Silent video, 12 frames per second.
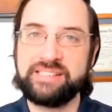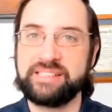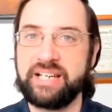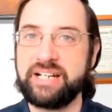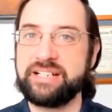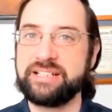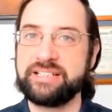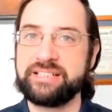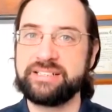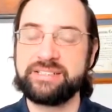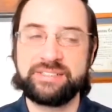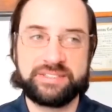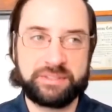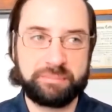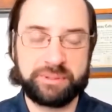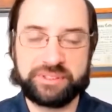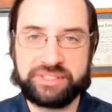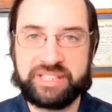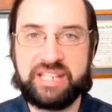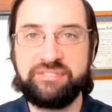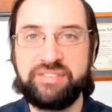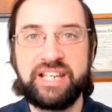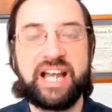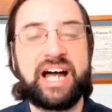banks are
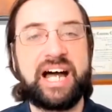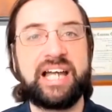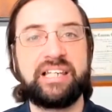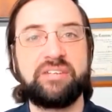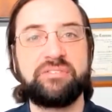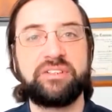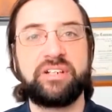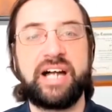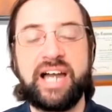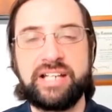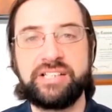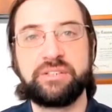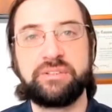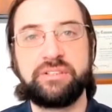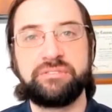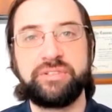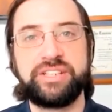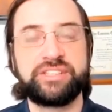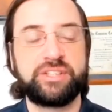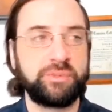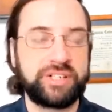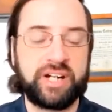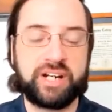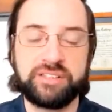perceiving a high degree of risk,